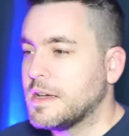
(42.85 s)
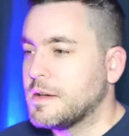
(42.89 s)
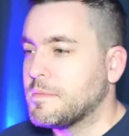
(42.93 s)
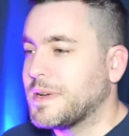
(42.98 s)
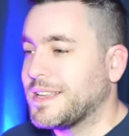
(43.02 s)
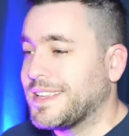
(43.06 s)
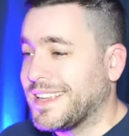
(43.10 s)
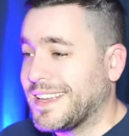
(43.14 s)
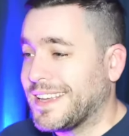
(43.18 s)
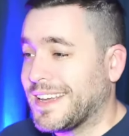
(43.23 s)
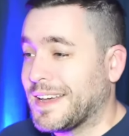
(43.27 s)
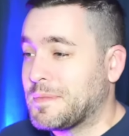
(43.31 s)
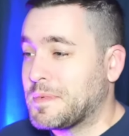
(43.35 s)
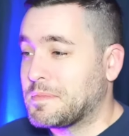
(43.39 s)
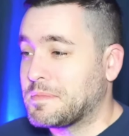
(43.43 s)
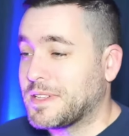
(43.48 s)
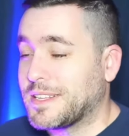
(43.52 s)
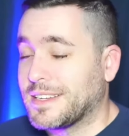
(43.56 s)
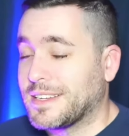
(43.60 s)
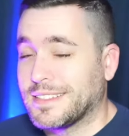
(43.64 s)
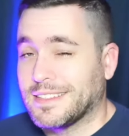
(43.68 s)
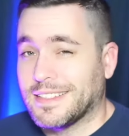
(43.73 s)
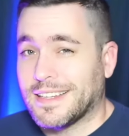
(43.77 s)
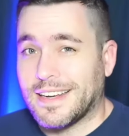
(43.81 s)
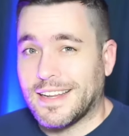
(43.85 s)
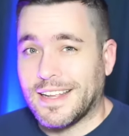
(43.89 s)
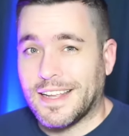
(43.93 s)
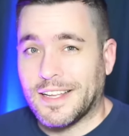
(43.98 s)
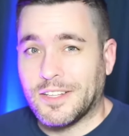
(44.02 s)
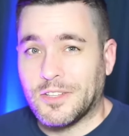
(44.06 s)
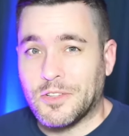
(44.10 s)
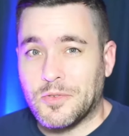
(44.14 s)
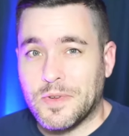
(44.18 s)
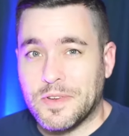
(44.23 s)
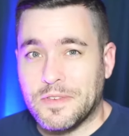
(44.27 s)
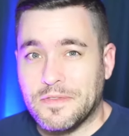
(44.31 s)
But yeah, I've been playing a lot of
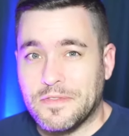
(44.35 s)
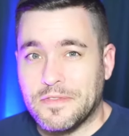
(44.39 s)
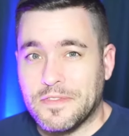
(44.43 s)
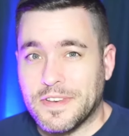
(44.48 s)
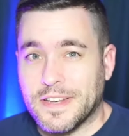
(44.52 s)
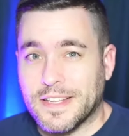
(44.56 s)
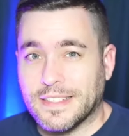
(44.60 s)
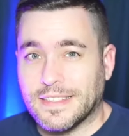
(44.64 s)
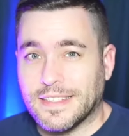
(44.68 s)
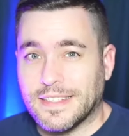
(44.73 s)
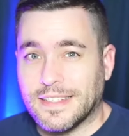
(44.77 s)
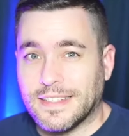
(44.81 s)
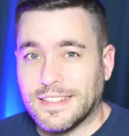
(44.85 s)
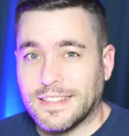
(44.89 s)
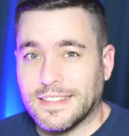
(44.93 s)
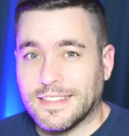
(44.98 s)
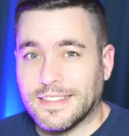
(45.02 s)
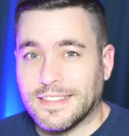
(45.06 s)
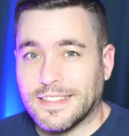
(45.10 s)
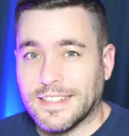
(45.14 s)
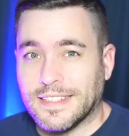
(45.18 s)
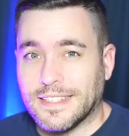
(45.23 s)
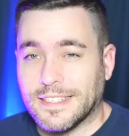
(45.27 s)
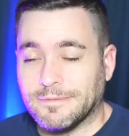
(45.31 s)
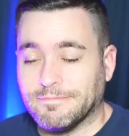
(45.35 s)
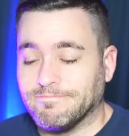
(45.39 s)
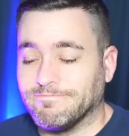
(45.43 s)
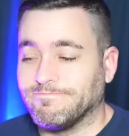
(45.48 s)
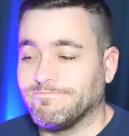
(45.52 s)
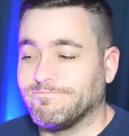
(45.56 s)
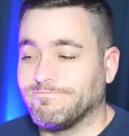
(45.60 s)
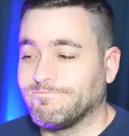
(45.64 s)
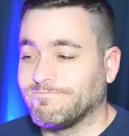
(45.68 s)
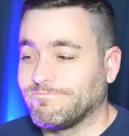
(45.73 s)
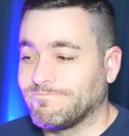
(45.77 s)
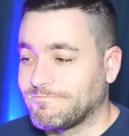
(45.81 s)
Halo Infinite, and um,